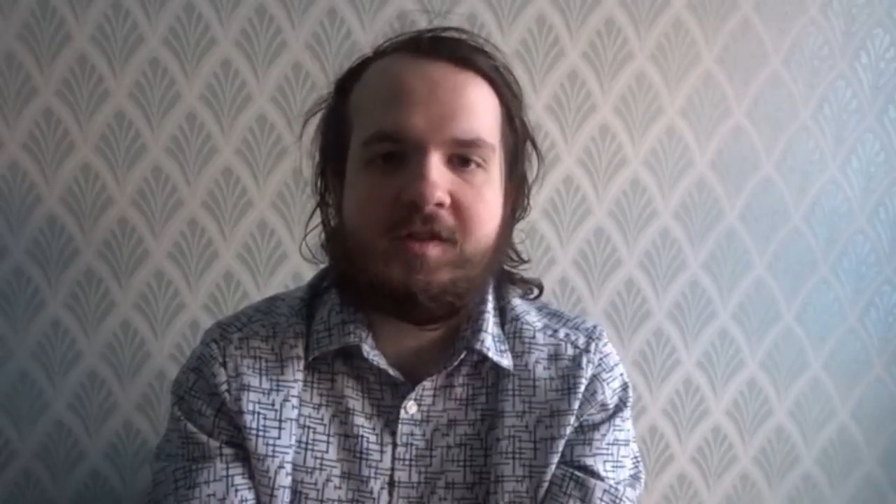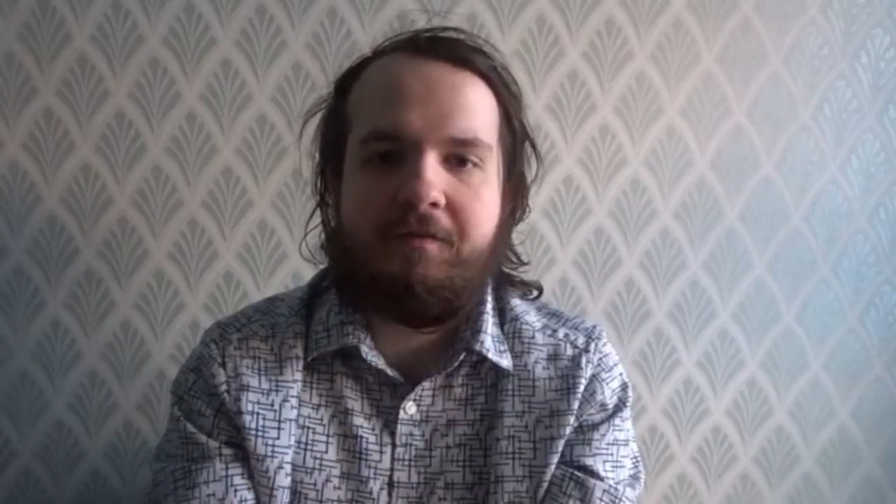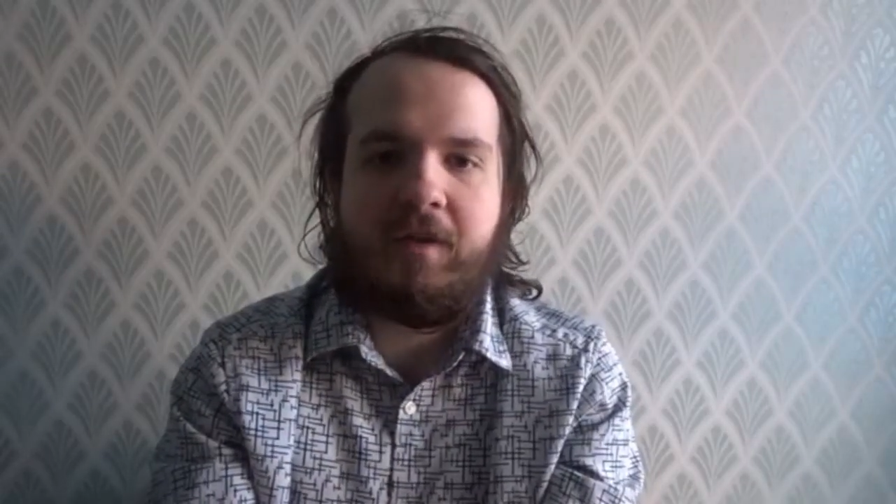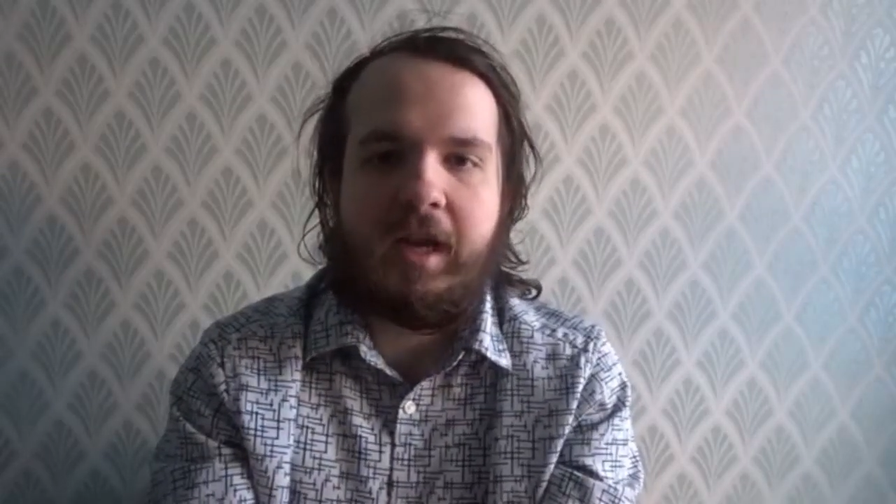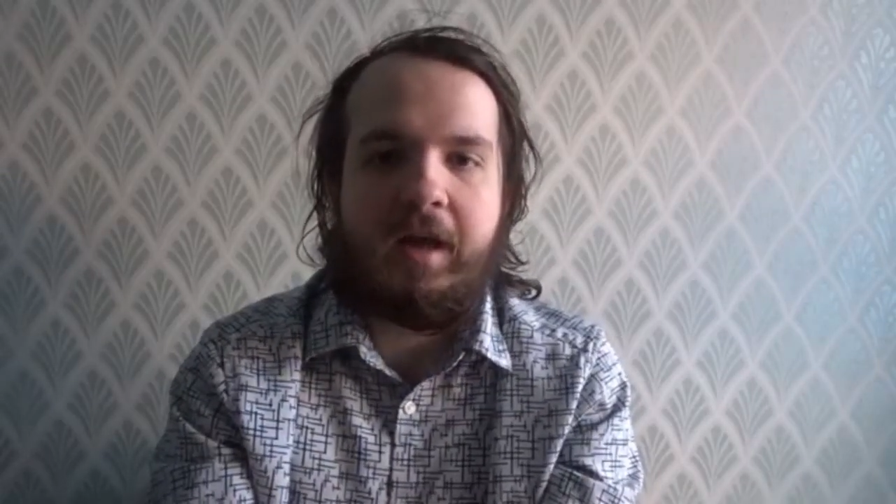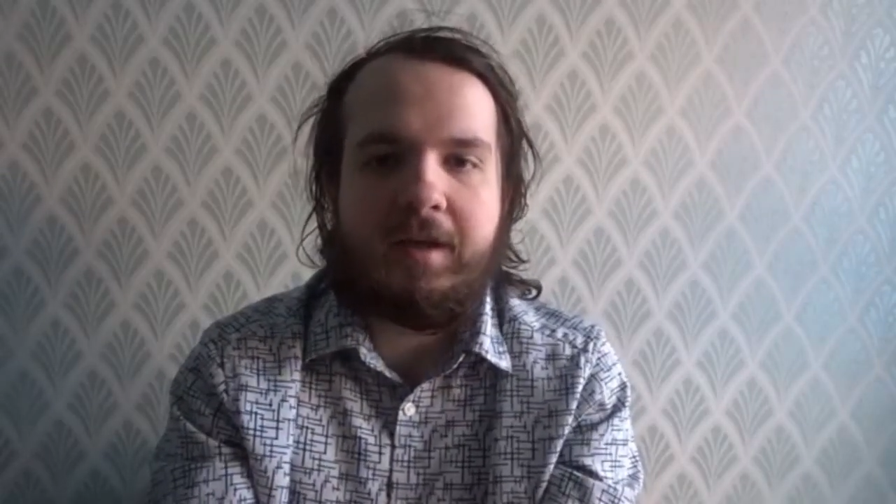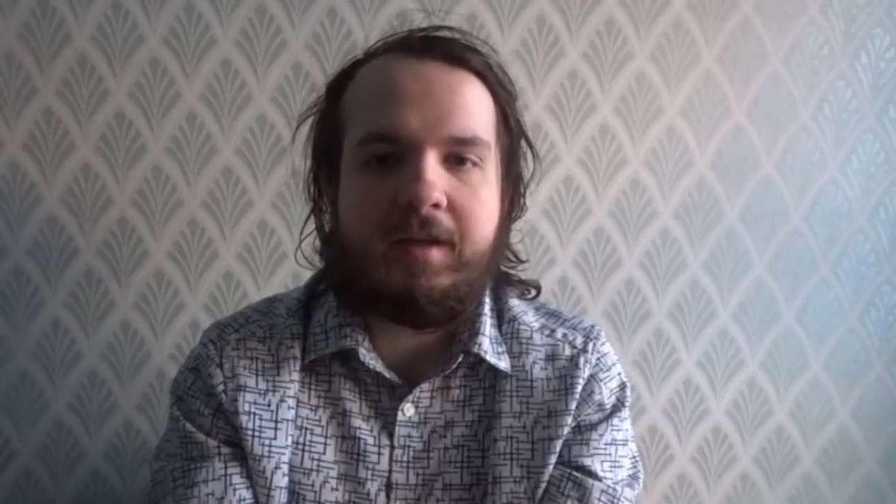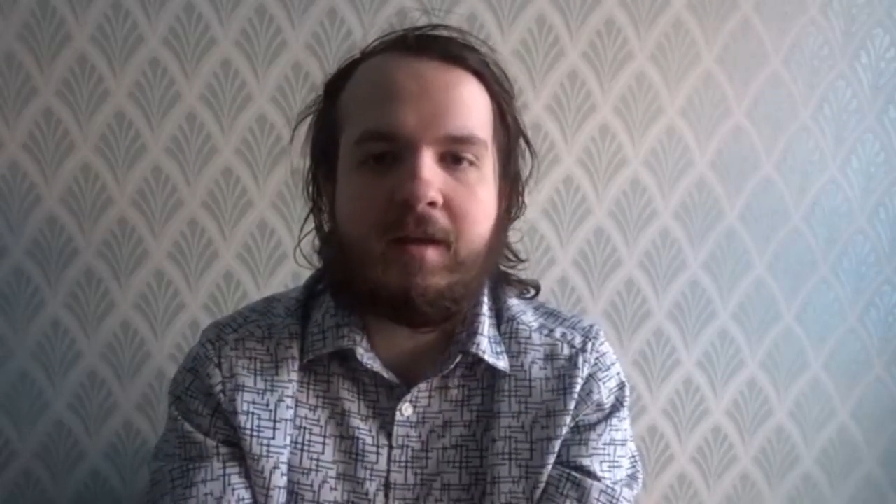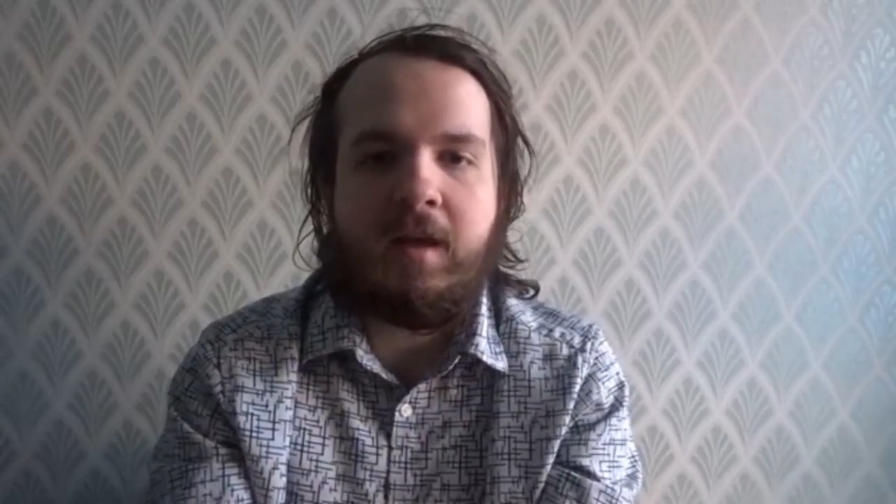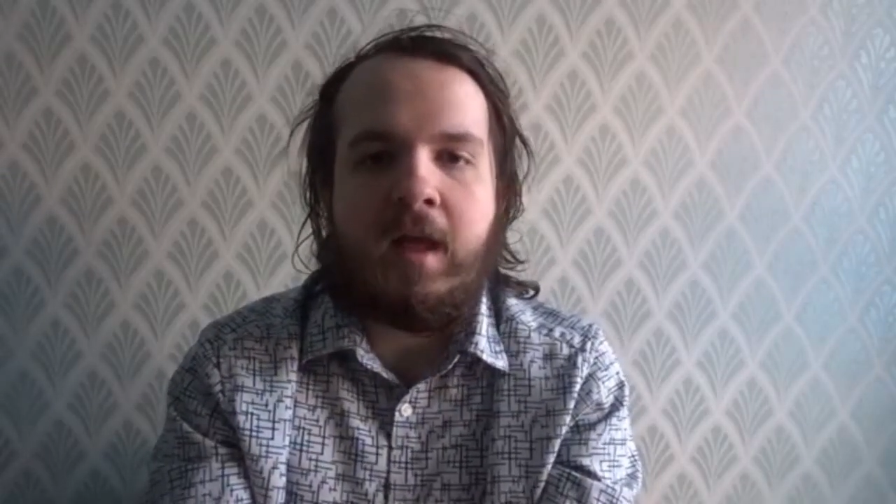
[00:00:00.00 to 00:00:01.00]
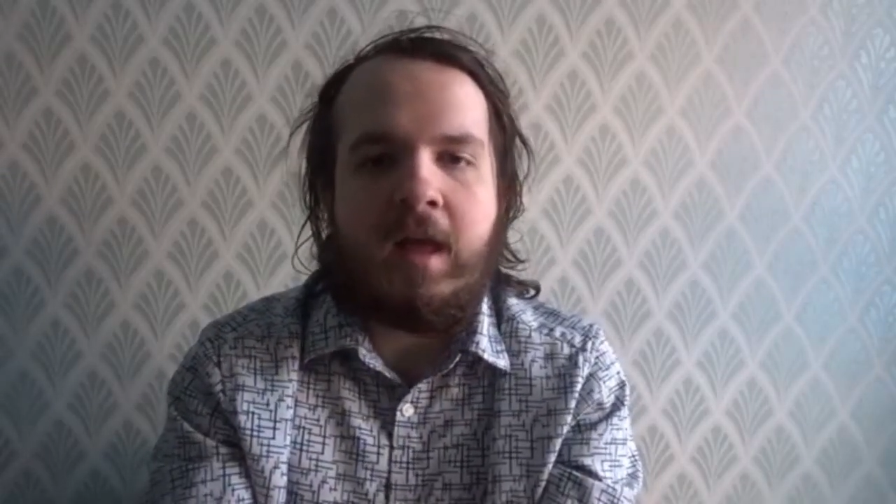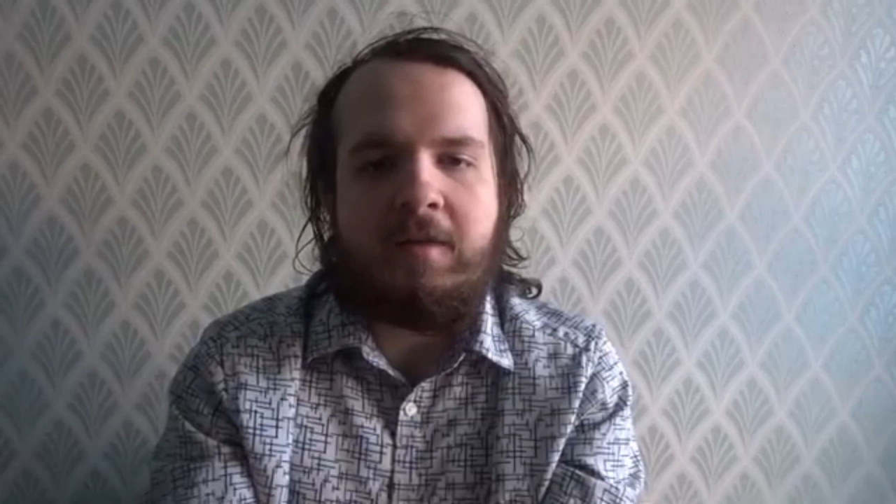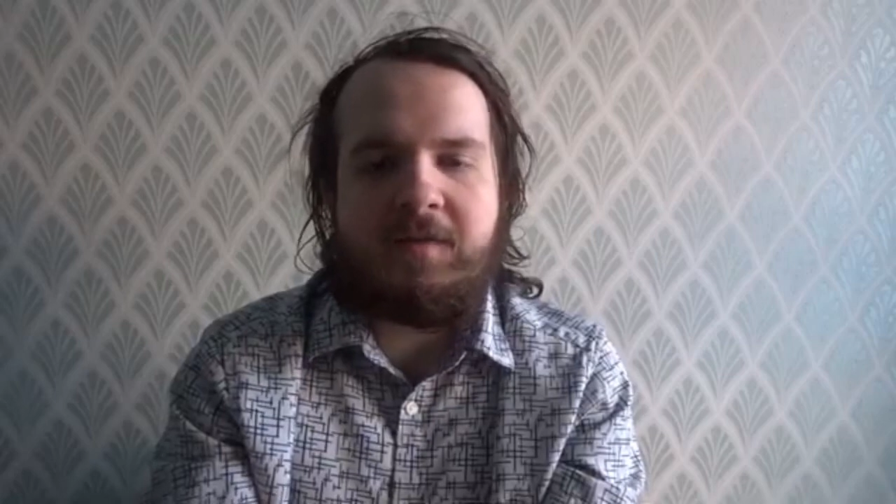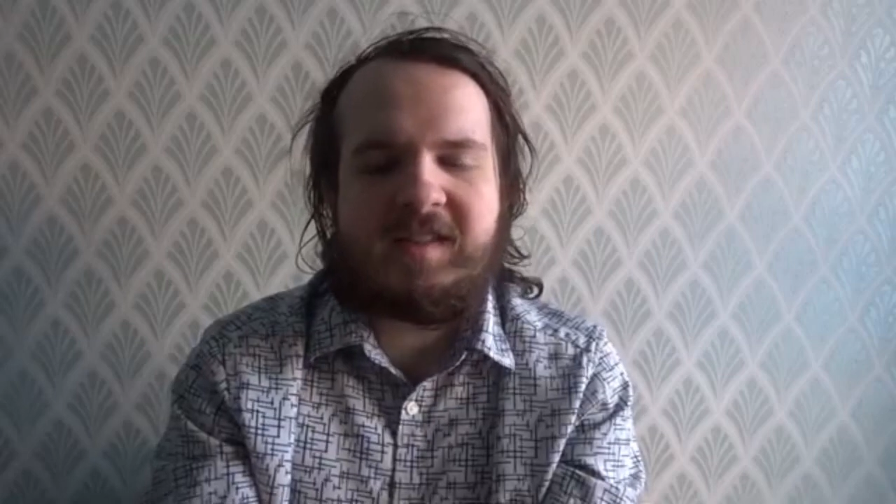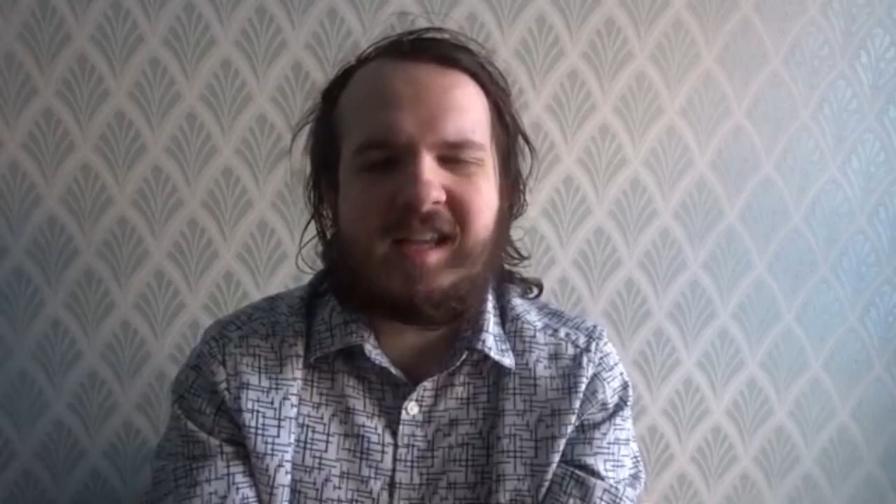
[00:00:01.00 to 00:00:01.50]
and the like.
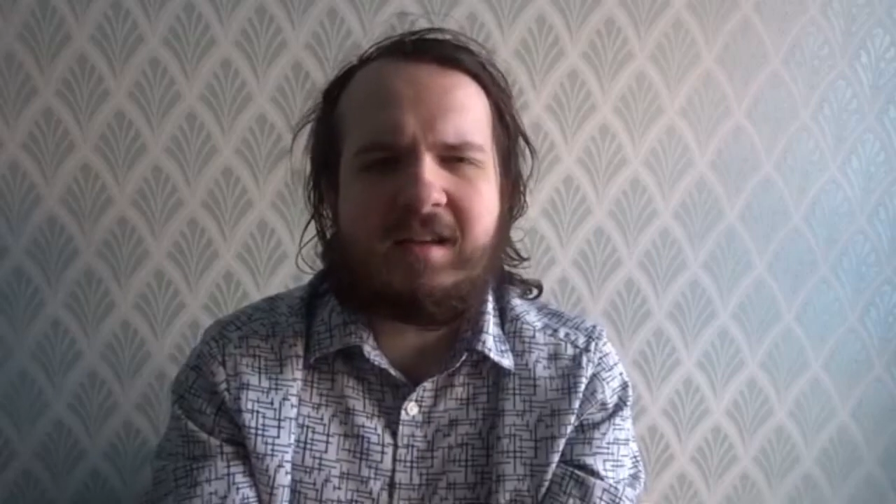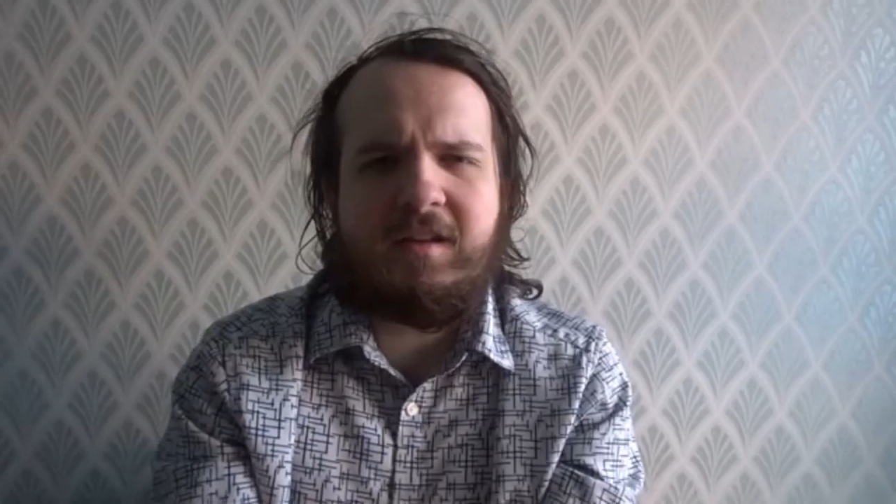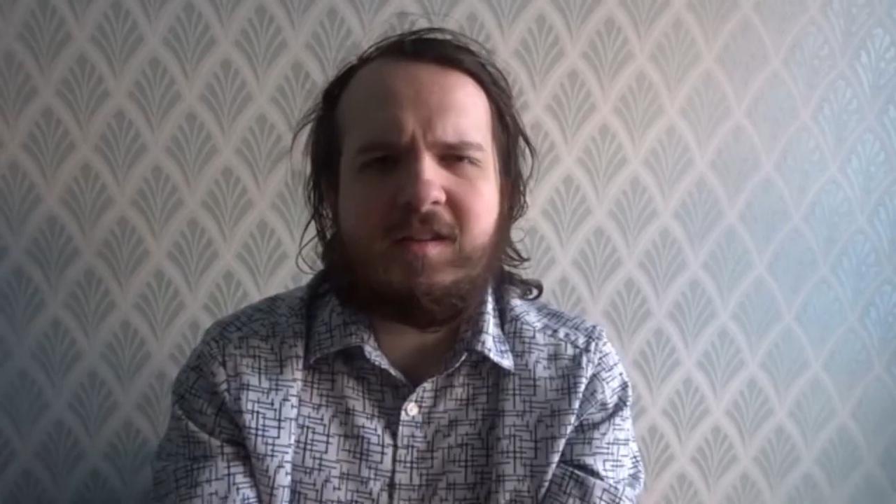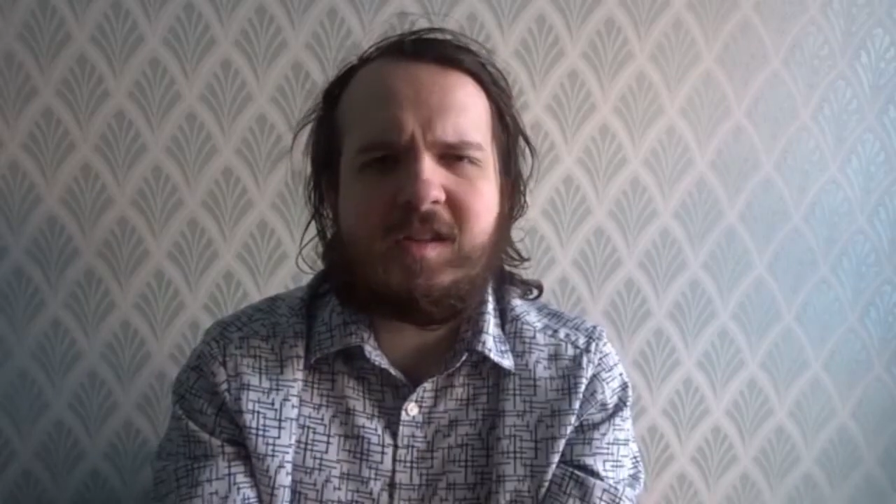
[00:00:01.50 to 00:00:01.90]
The second